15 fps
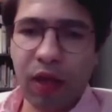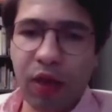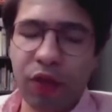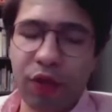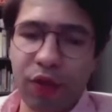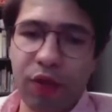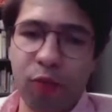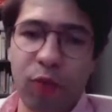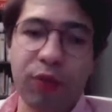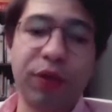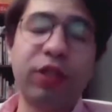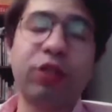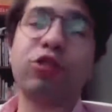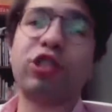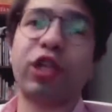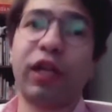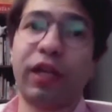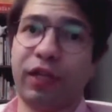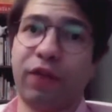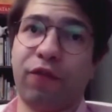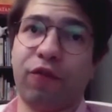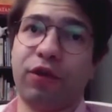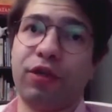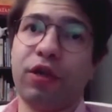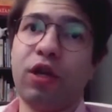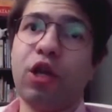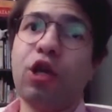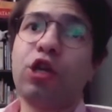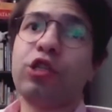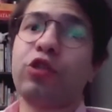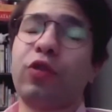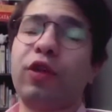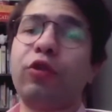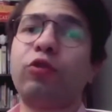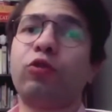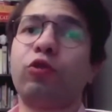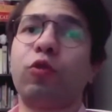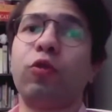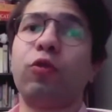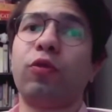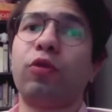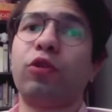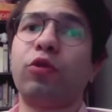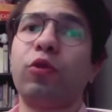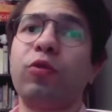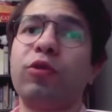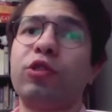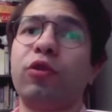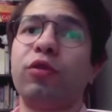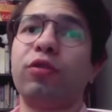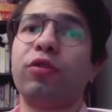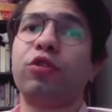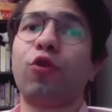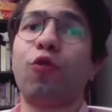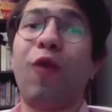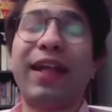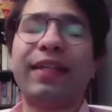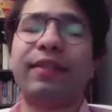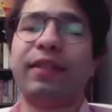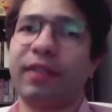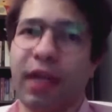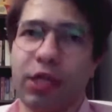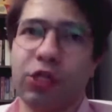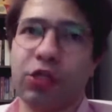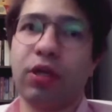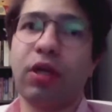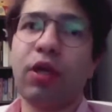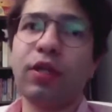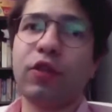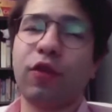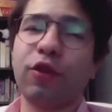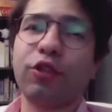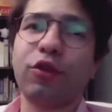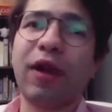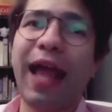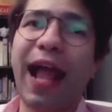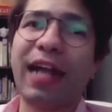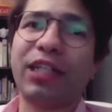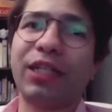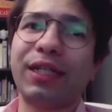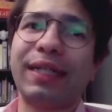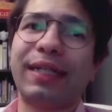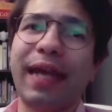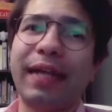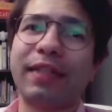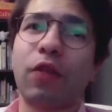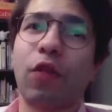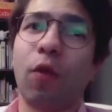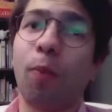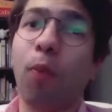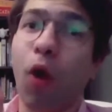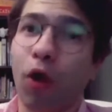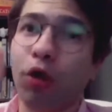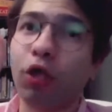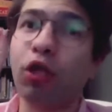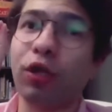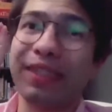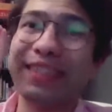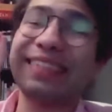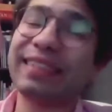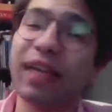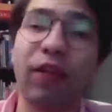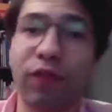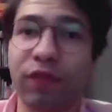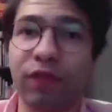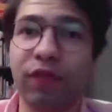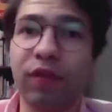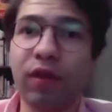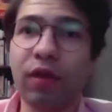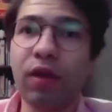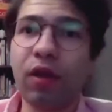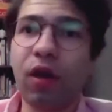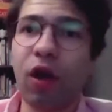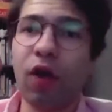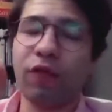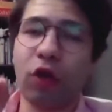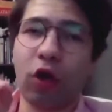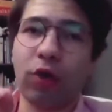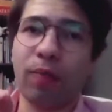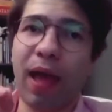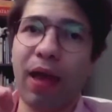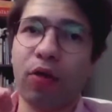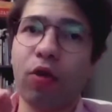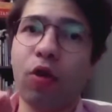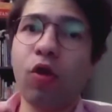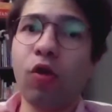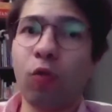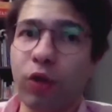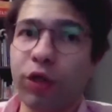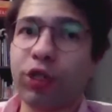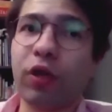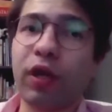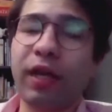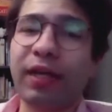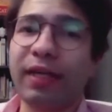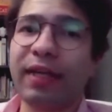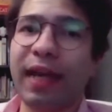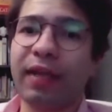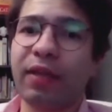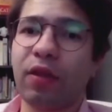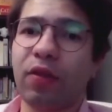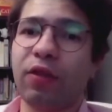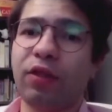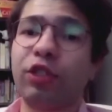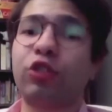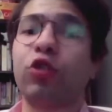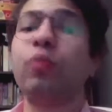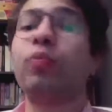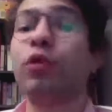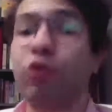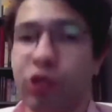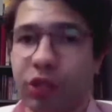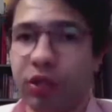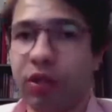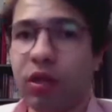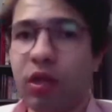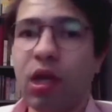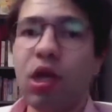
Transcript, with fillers: uh, th- what they do is slightly different. So they're tr- they're doing what's called the direct detection. So they're trying to actually detect the particle itself of dark matter. We're trying to detect the distribution,